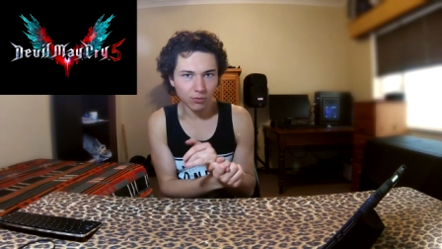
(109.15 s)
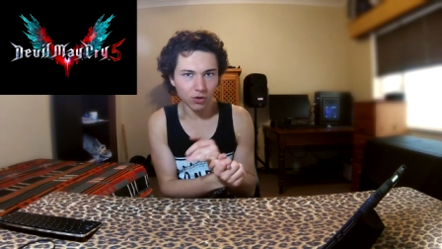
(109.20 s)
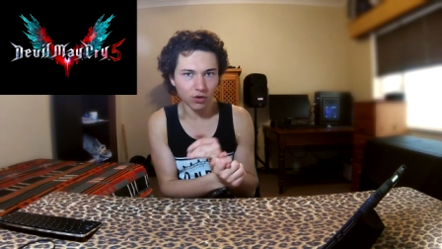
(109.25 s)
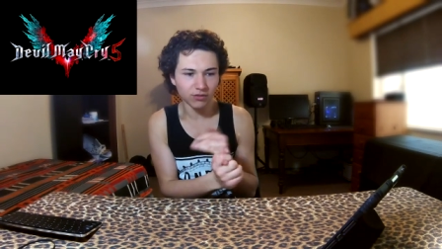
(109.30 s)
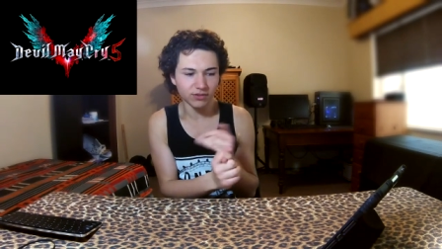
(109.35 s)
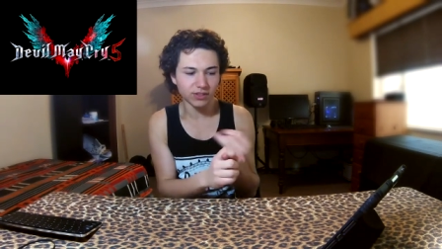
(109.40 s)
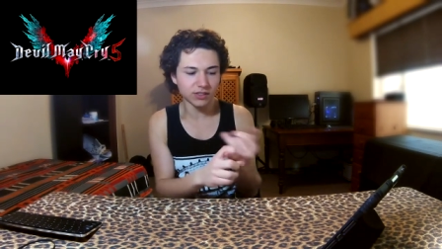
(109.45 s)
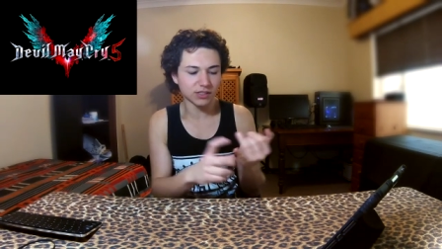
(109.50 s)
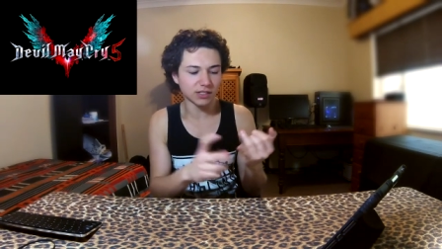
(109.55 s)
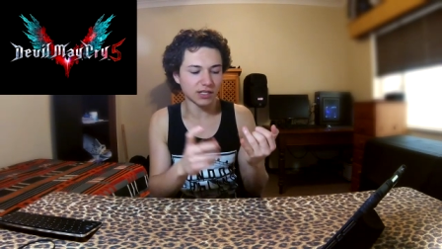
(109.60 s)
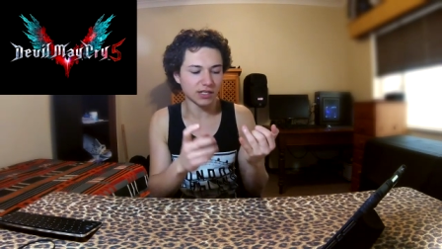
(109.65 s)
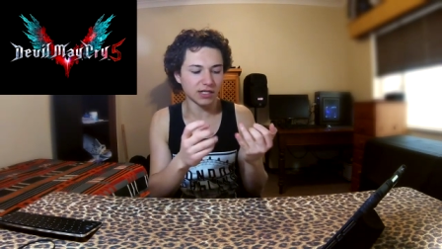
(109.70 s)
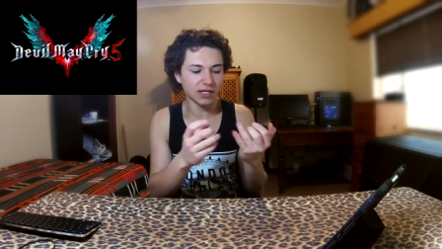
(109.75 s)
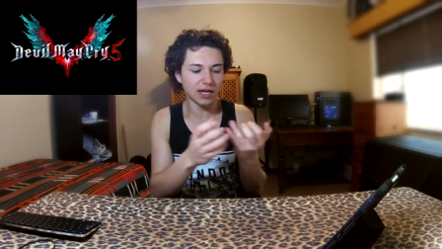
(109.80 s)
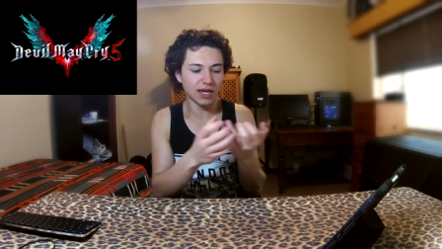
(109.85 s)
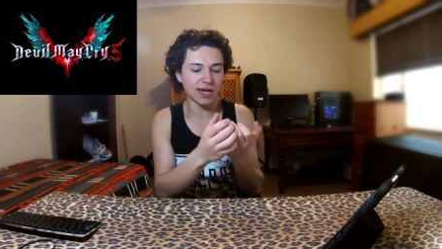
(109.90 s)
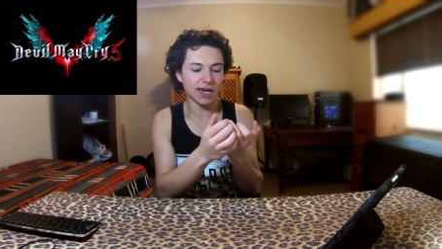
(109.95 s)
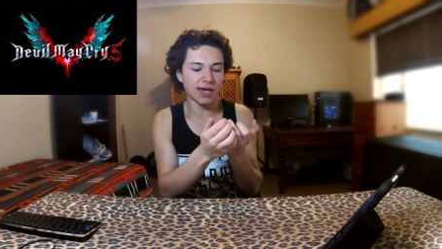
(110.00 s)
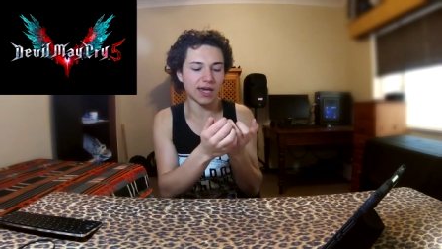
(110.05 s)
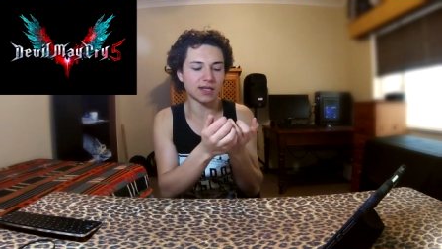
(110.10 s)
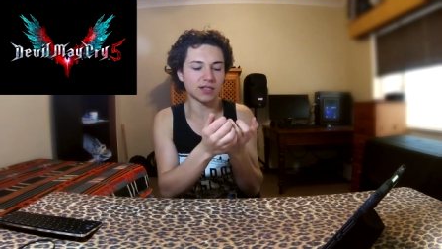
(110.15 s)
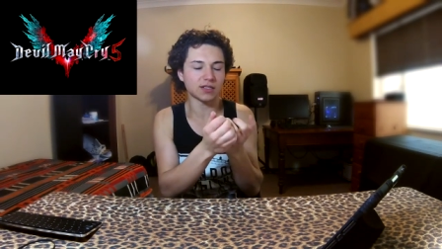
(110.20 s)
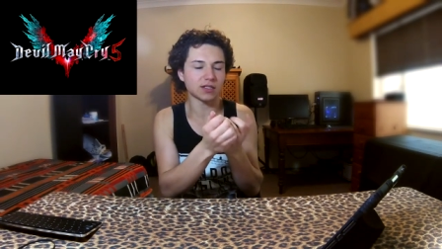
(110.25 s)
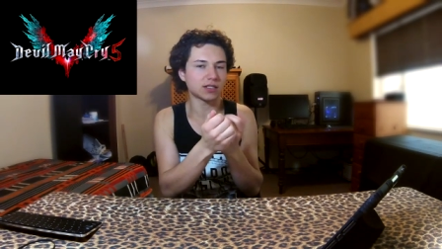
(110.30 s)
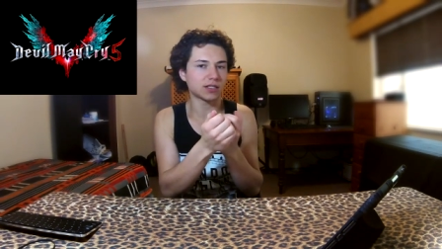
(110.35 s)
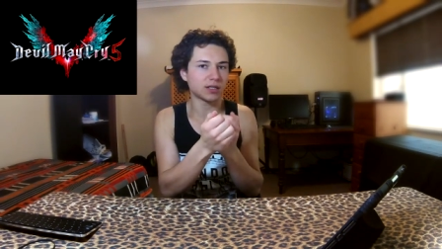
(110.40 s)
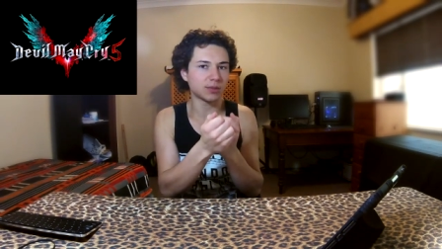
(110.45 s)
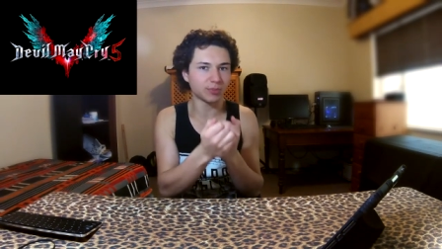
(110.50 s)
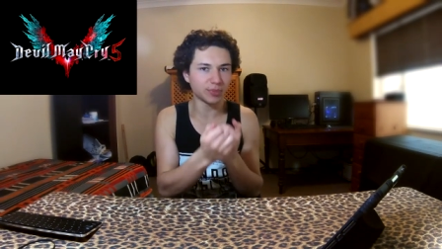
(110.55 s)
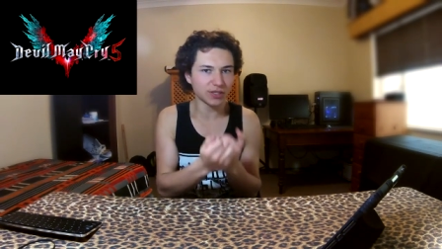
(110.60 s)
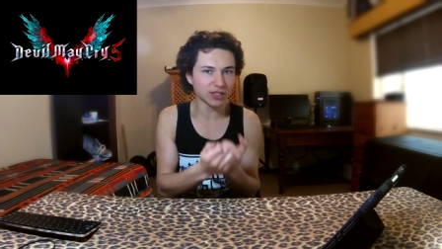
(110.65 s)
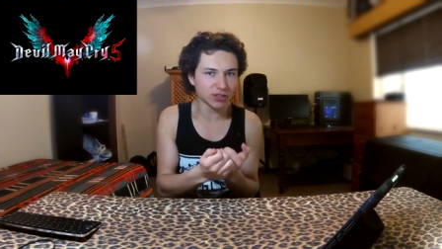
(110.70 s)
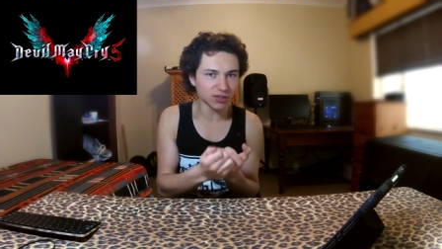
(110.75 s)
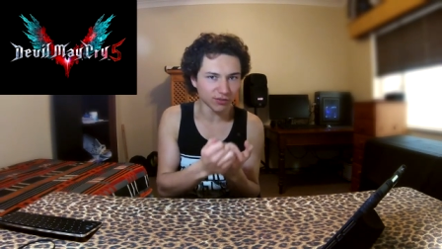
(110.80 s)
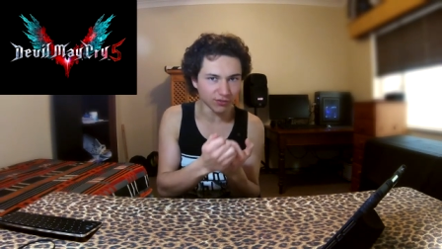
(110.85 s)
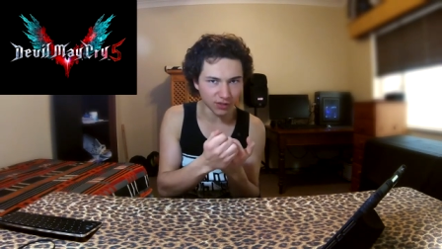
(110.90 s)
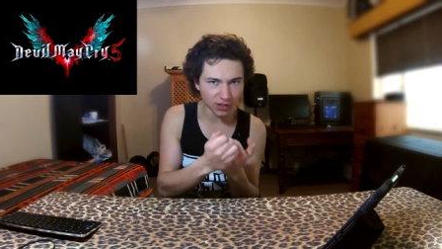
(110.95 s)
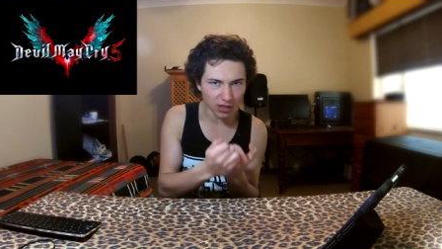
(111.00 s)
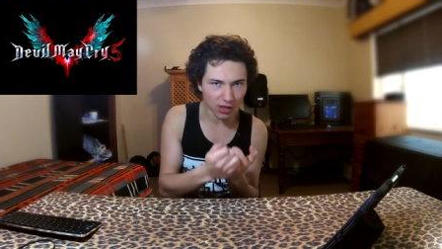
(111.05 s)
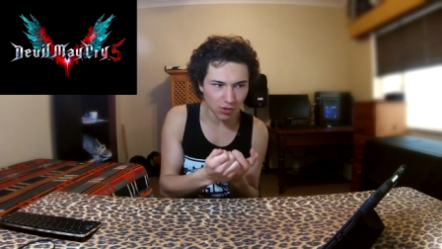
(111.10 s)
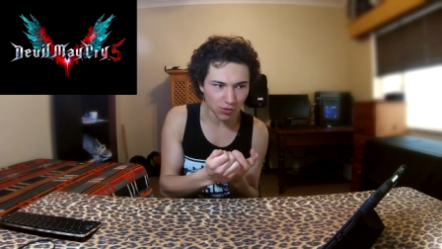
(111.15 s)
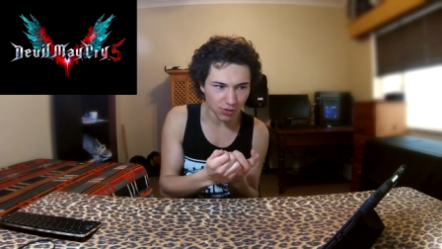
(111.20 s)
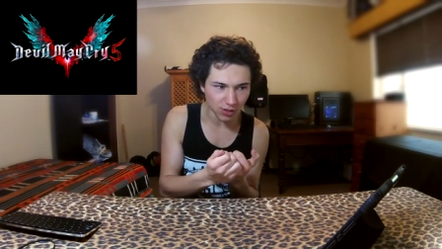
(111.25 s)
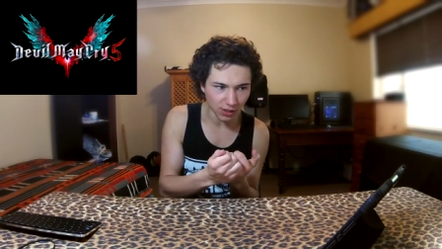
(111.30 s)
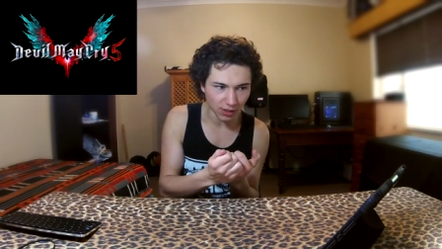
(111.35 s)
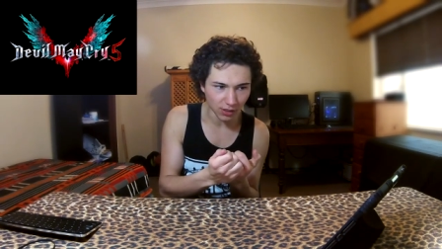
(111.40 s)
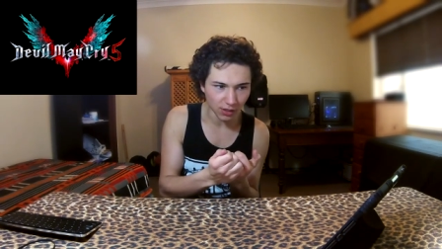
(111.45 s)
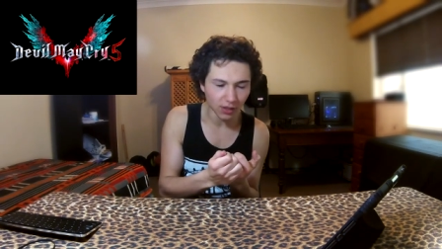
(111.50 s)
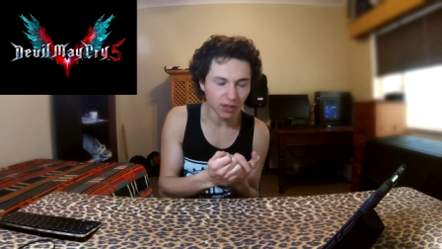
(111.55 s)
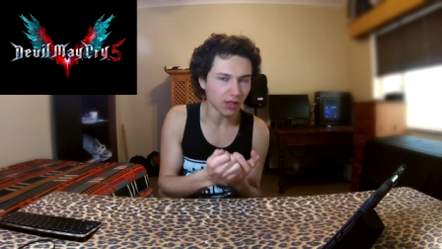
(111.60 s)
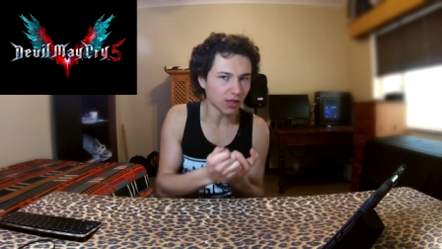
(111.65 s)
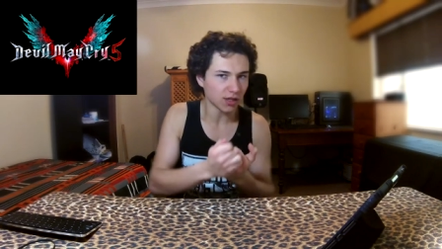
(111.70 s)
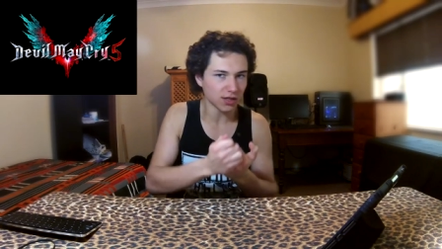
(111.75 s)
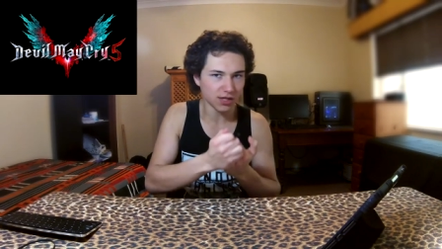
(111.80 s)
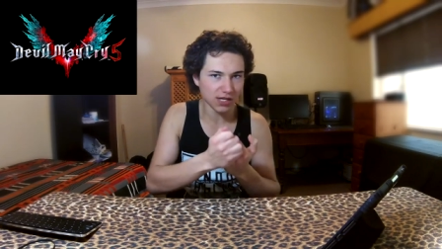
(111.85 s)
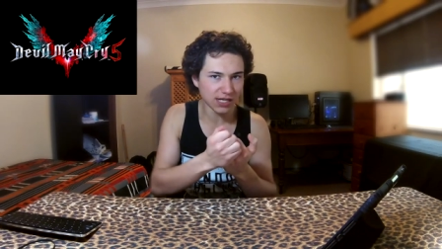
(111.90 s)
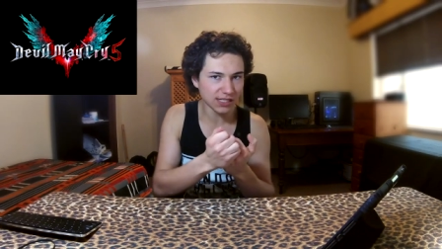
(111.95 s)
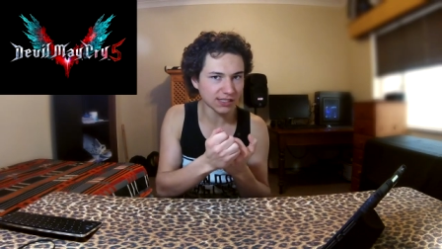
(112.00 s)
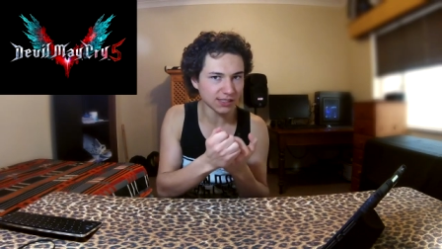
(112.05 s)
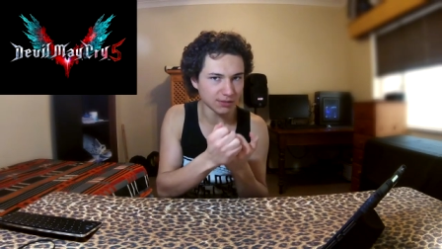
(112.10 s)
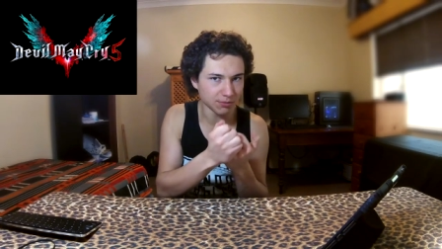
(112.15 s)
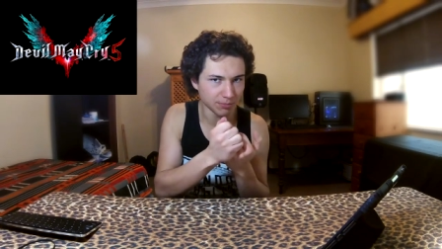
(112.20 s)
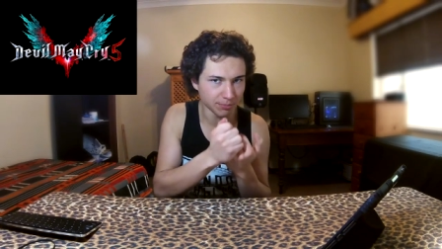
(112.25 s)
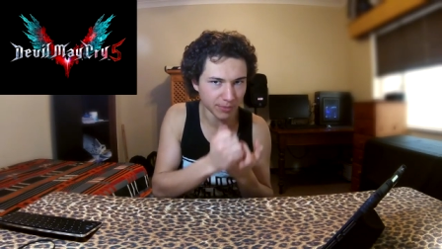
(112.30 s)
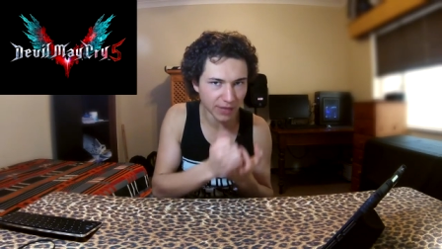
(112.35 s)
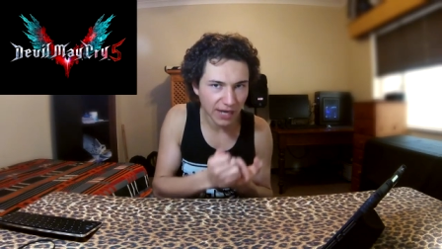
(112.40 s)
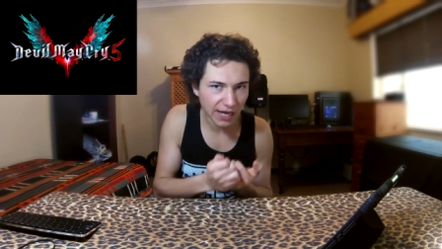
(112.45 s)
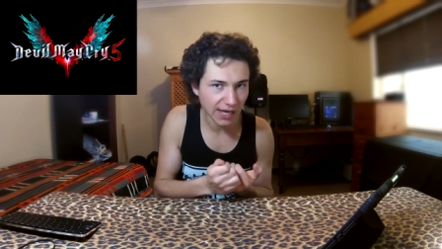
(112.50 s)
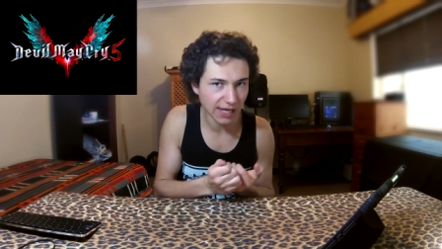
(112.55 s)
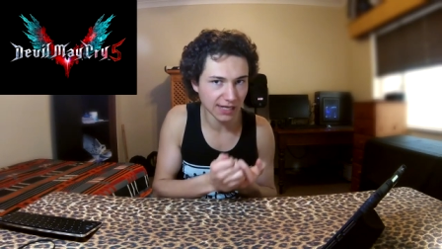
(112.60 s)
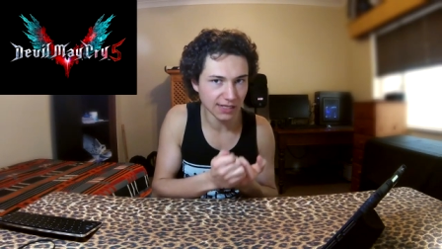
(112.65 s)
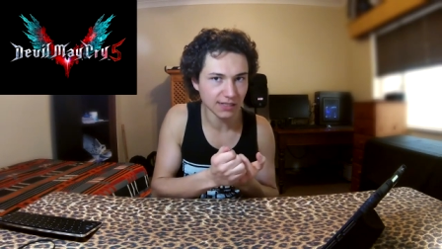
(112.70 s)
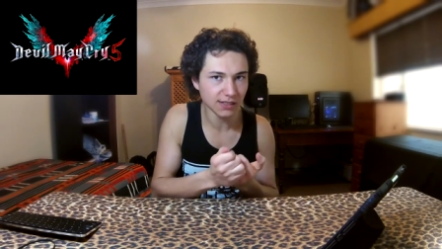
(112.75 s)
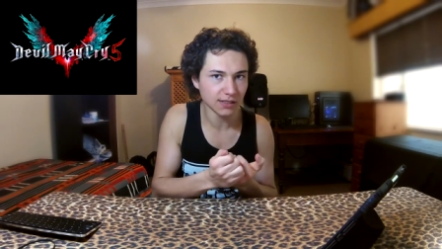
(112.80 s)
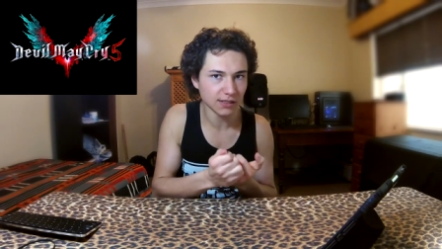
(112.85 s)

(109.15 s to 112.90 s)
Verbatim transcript: obviously, and a piece of clothing. That's mad.